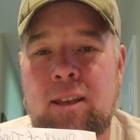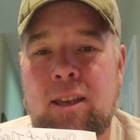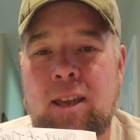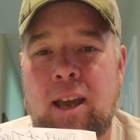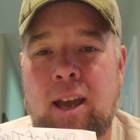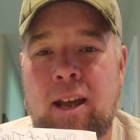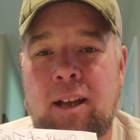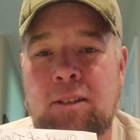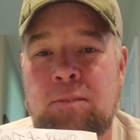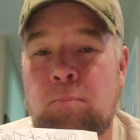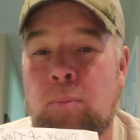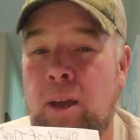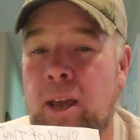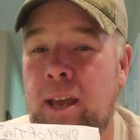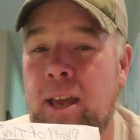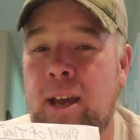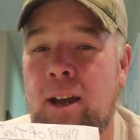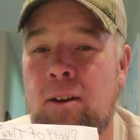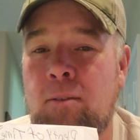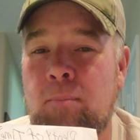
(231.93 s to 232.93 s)
cash
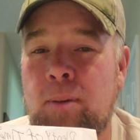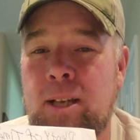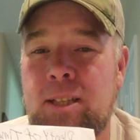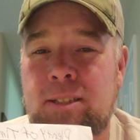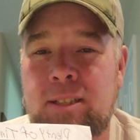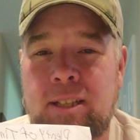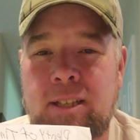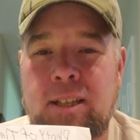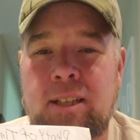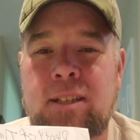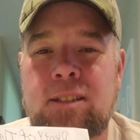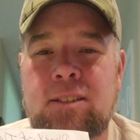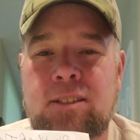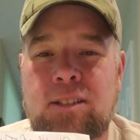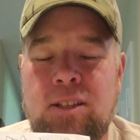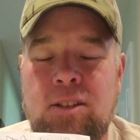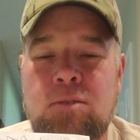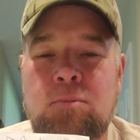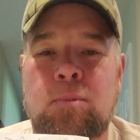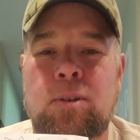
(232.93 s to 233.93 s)
payout, basically.
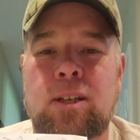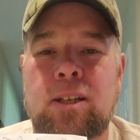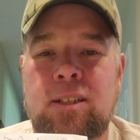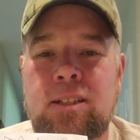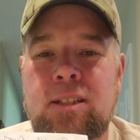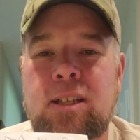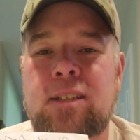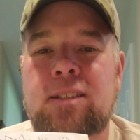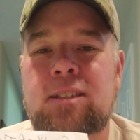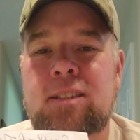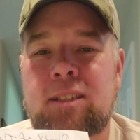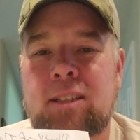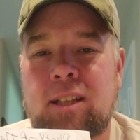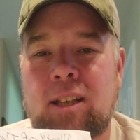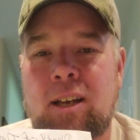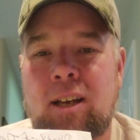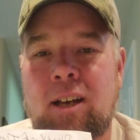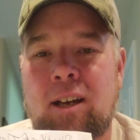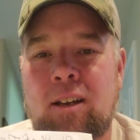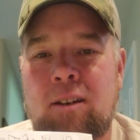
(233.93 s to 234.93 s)
It's
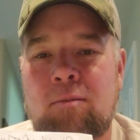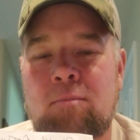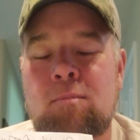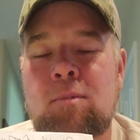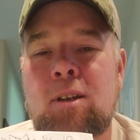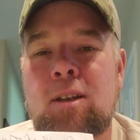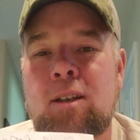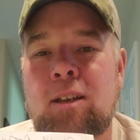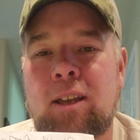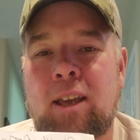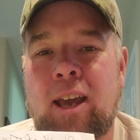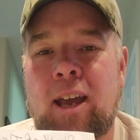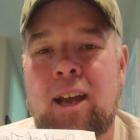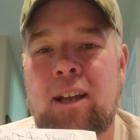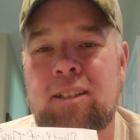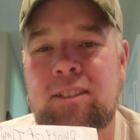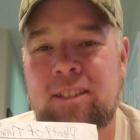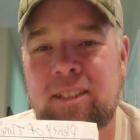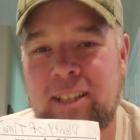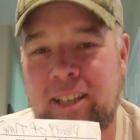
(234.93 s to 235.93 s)

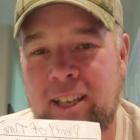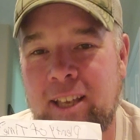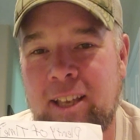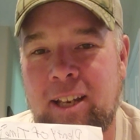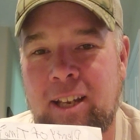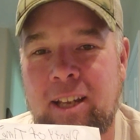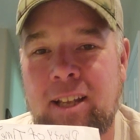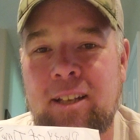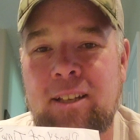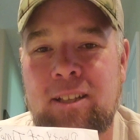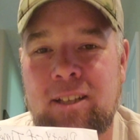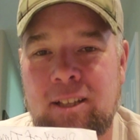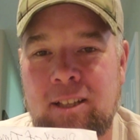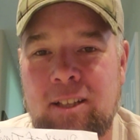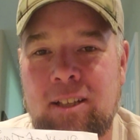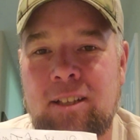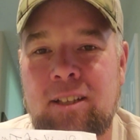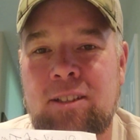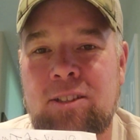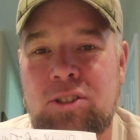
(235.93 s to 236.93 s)
cash to get into
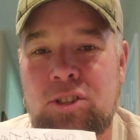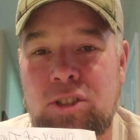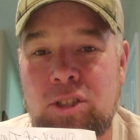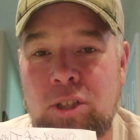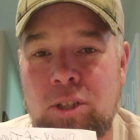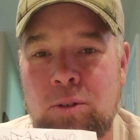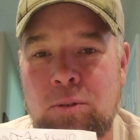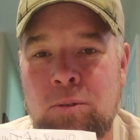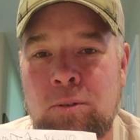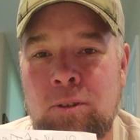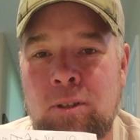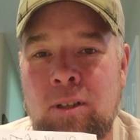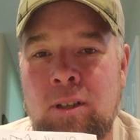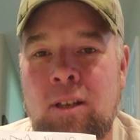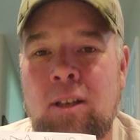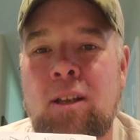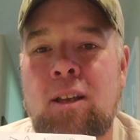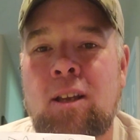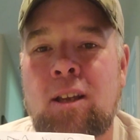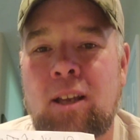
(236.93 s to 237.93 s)
the shoot,
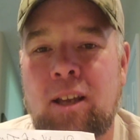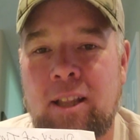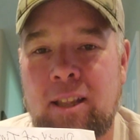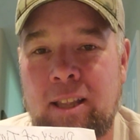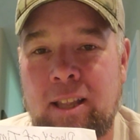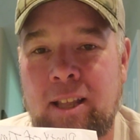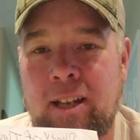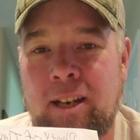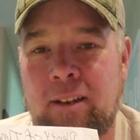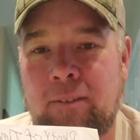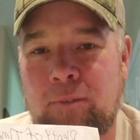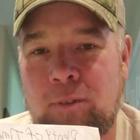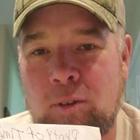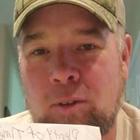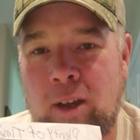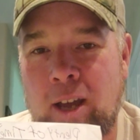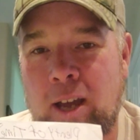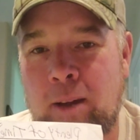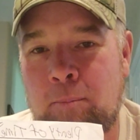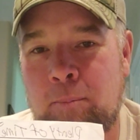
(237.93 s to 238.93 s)
and then if
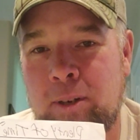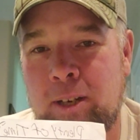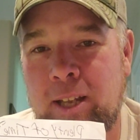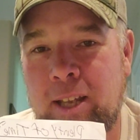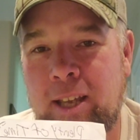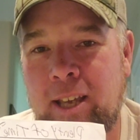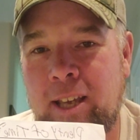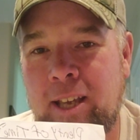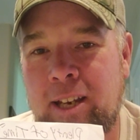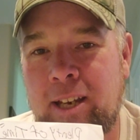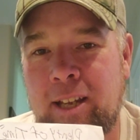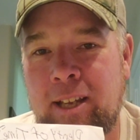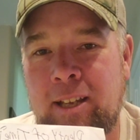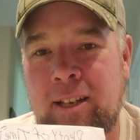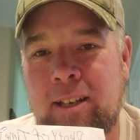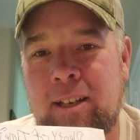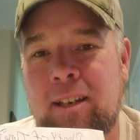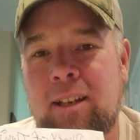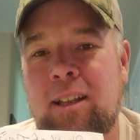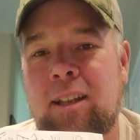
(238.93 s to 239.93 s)
you happen to hit
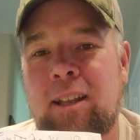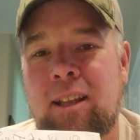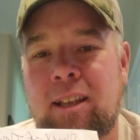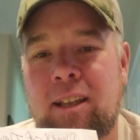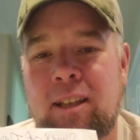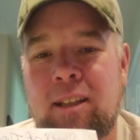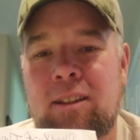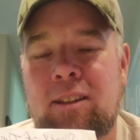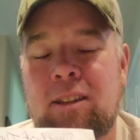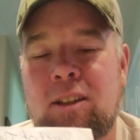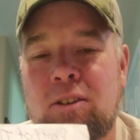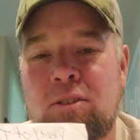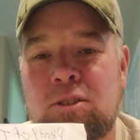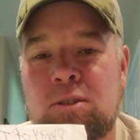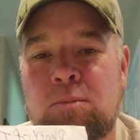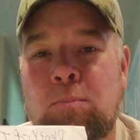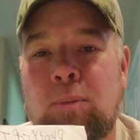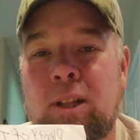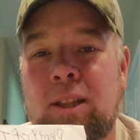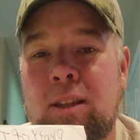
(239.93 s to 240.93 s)
it, they'll
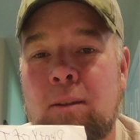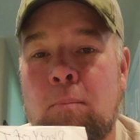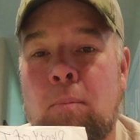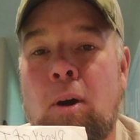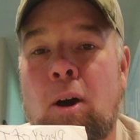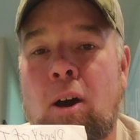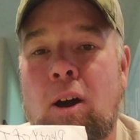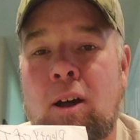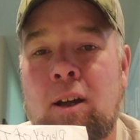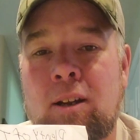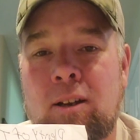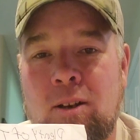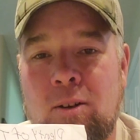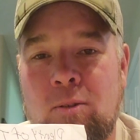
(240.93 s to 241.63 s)
split the pot